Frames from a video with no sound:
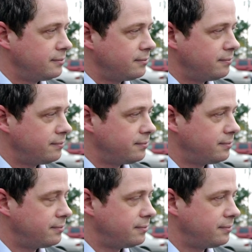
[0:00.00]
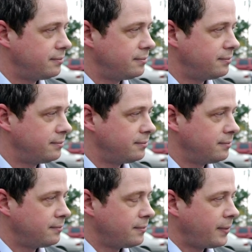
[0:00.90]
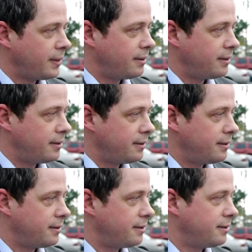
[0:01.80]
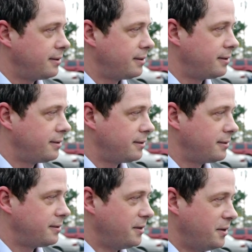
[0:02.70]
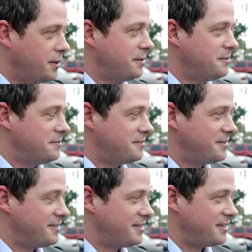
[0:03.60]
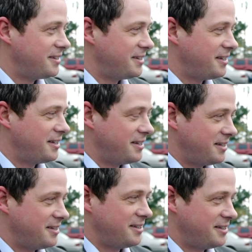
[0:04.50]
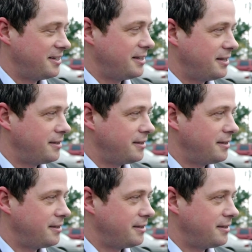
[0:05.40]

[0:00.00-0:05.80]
The person shown says nothing.